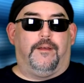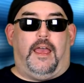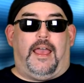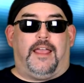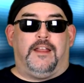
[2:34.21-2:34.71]

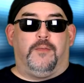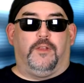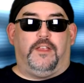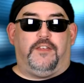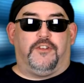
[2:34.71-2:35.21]
Agony
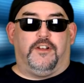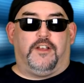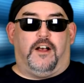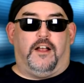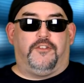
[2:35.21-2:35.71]
released on
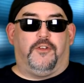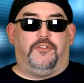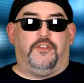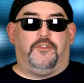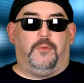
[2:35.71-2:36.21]

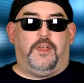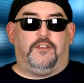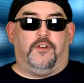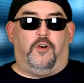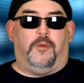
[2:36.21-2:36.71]
consoles this
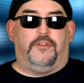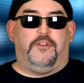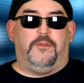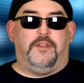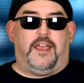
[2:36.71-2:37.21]
week to almost
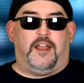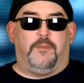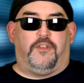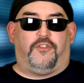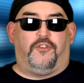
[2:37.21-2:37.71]

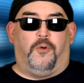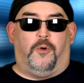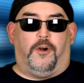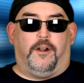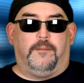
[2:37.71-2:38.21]
unanimous
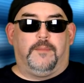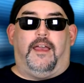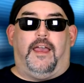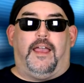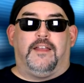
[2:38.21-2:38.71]
scorn.
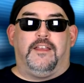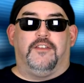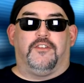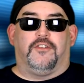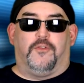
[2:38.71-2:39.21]
Agony
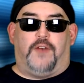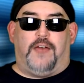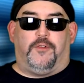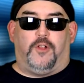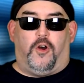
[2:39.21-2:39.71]
is a
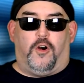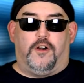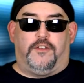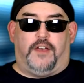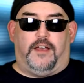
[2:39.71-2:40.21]
survival
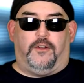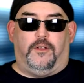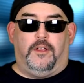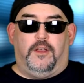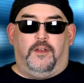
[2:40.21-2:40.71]
horror
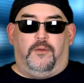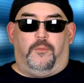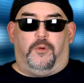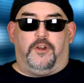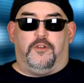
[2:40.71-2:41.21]
title
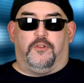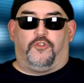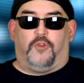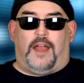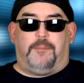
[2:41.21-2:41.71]
where you're
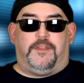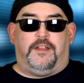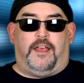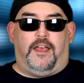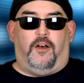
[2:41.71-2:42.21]
trapped
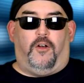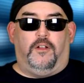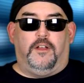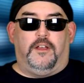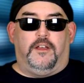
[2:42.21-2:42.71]
in
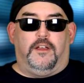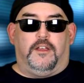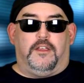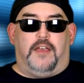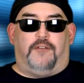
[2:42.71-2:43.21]
hell,
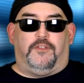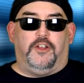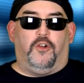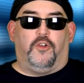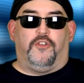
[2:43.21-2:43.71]
you have
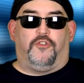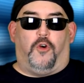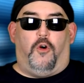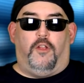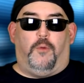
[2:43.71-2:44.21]
little
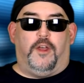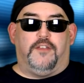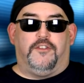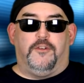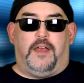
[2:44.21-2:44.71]
control and what
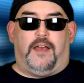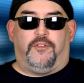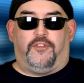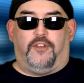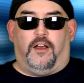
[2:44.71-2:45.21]
you do have
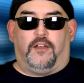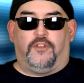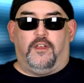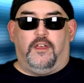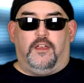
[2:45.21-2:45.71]

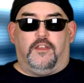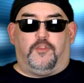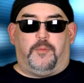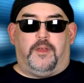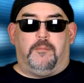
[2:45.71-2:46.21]
sucks, you
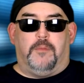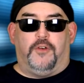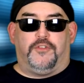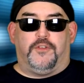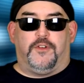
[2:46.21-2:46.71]
spend
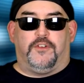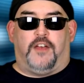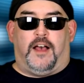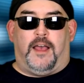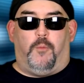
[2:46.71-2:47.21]
most of your
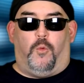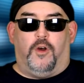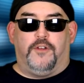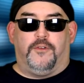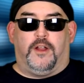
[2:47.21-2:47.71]
time
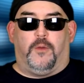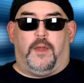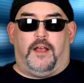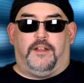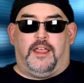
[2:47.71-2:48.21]
wandering
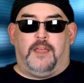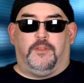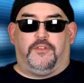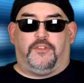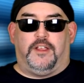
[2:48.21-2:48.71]
around
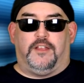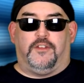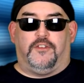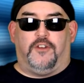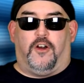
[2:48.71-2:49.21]
aimlessly in
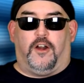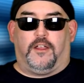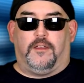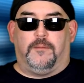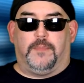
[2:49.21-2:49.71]
the dark,